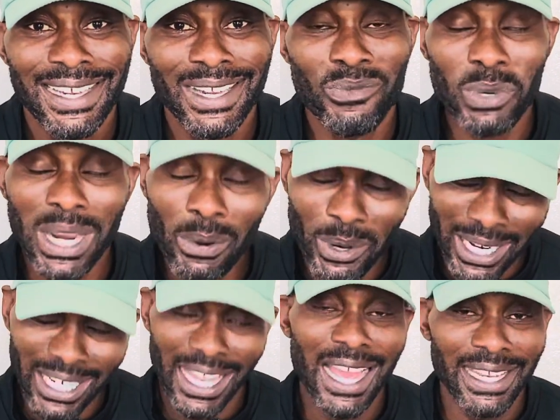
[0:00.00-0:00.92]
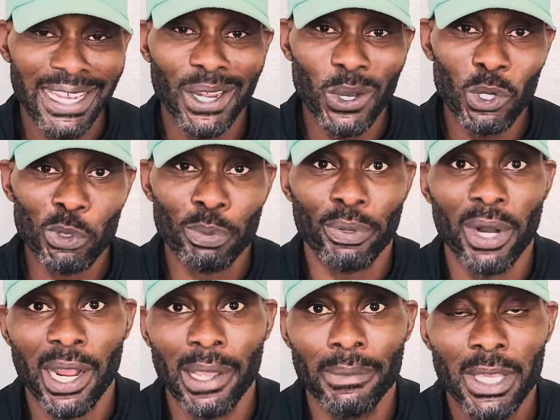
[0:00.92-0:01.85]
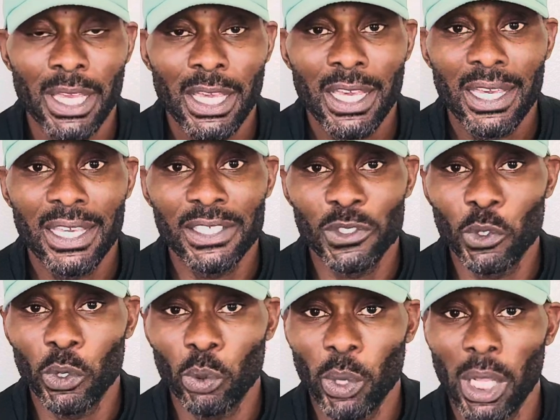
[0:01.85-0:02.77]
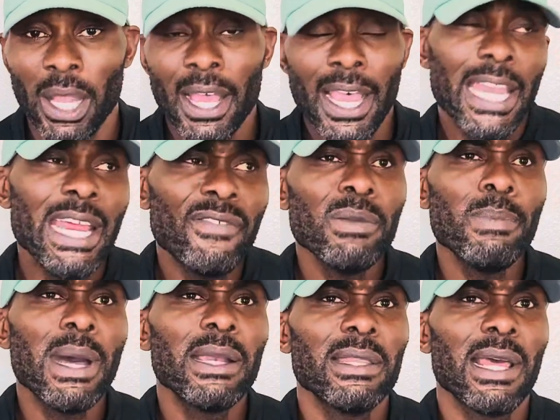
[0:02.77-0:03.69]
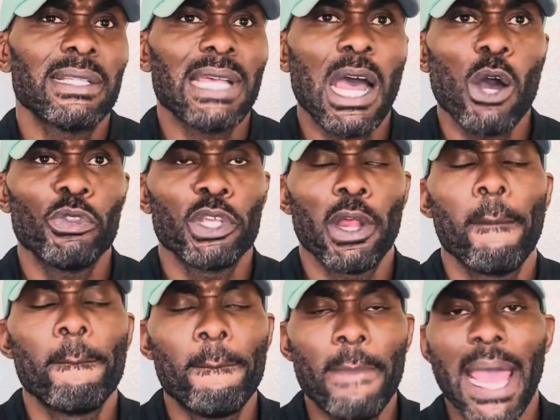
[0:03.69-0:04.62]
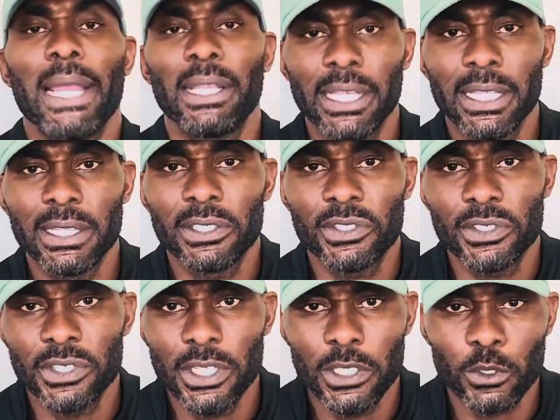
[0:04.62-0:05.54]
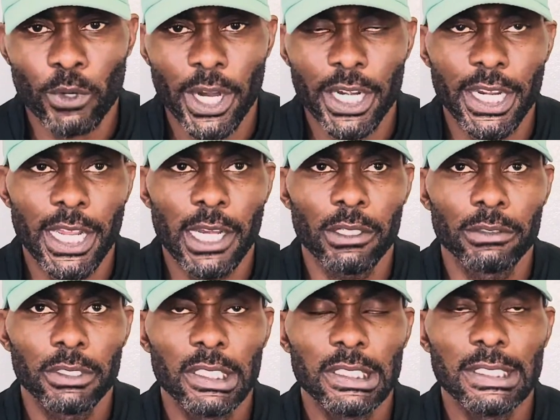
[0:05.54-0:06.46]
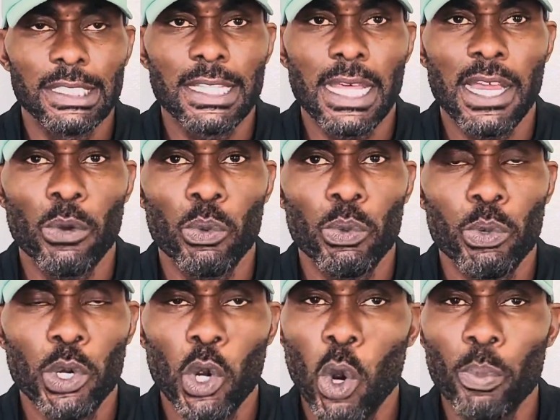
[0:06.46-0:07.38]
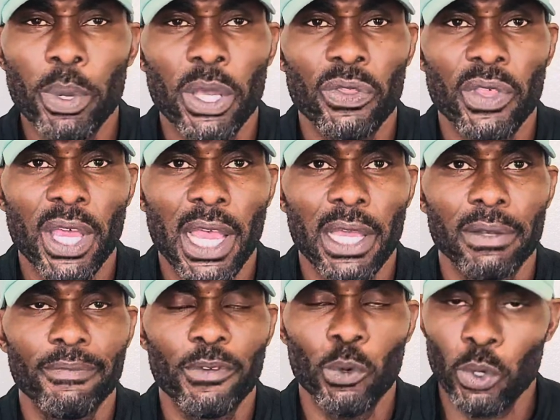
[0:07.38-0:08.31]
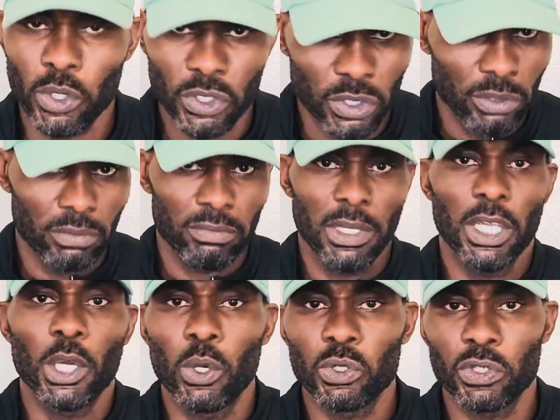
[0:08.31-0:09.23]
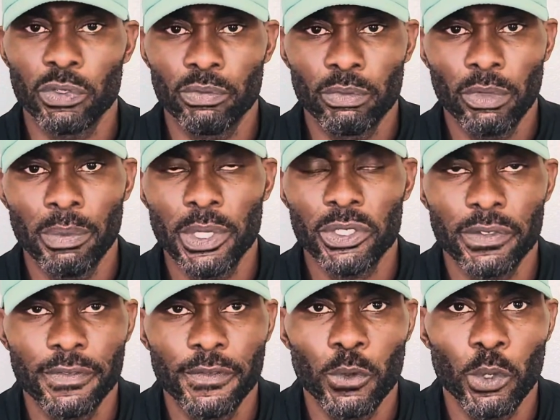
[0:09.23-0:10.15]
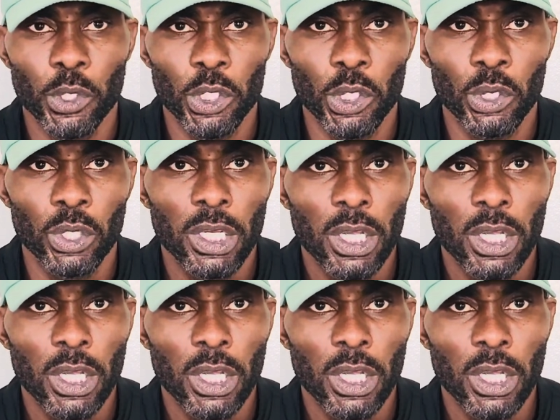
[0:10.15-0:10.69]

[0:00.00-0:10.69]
We are glad that Coach Prime is doing well. And everybody that's out there battling this disease right now, we're hoping that, of course, it goes in remission for you.